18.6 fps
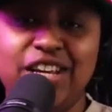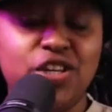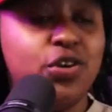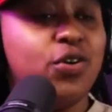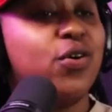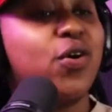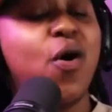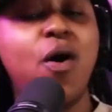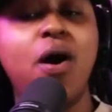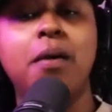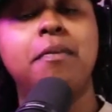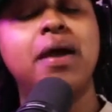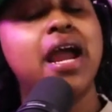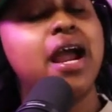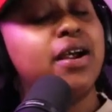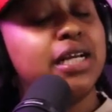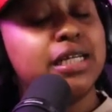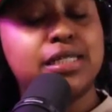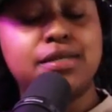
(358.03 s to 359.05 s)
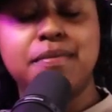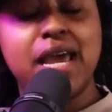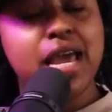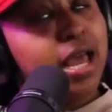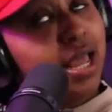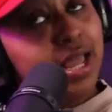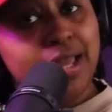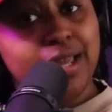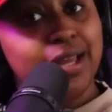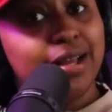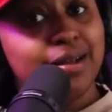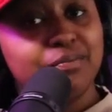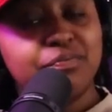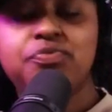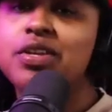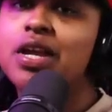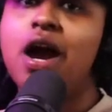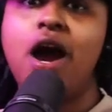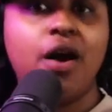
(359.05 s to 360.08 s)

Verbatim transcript: you gonna embarrass me? All